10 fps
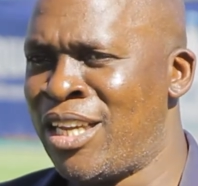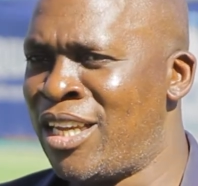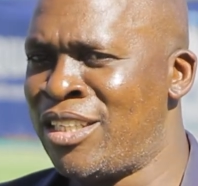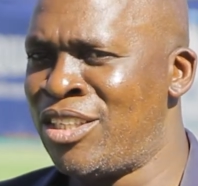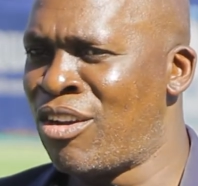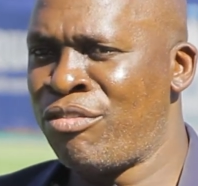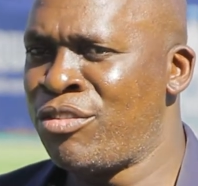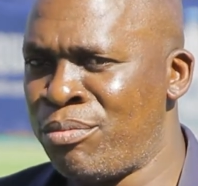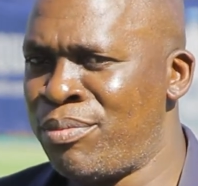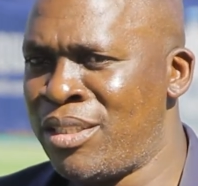And you have
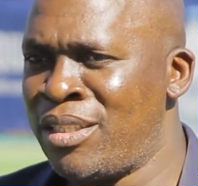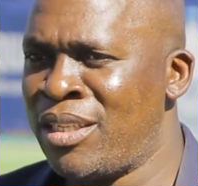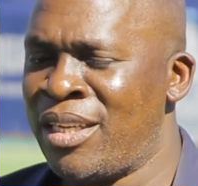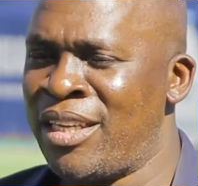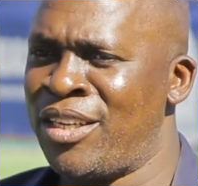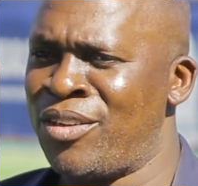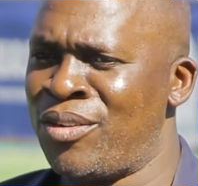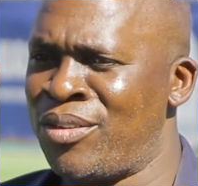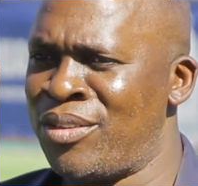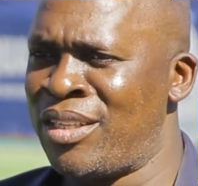to be,
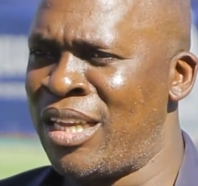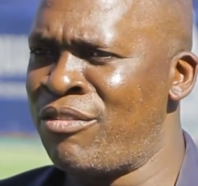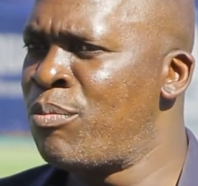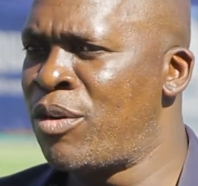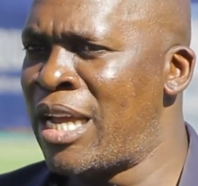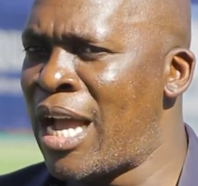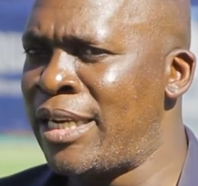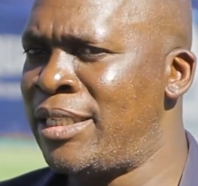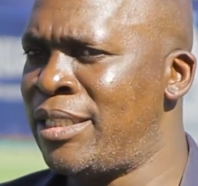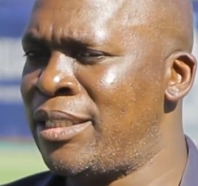everybody
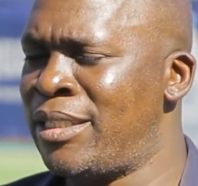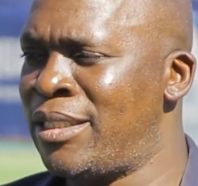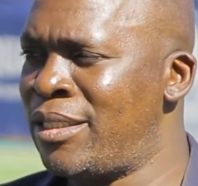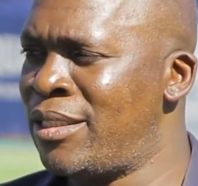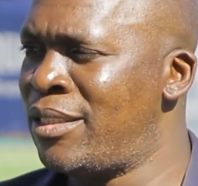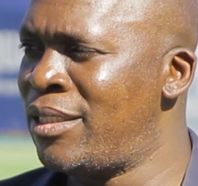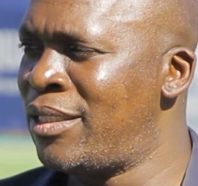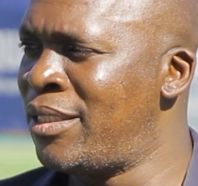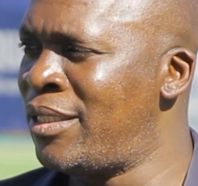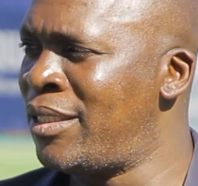had
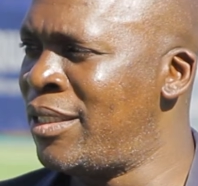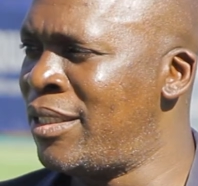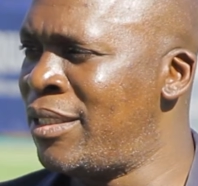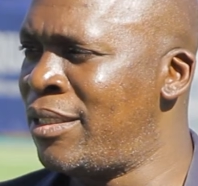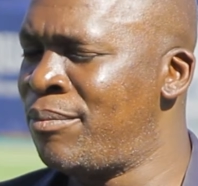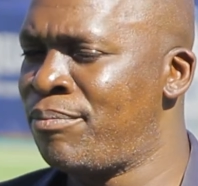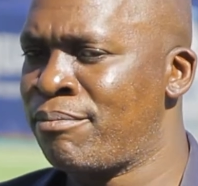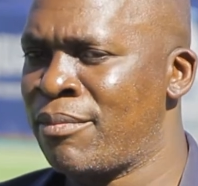in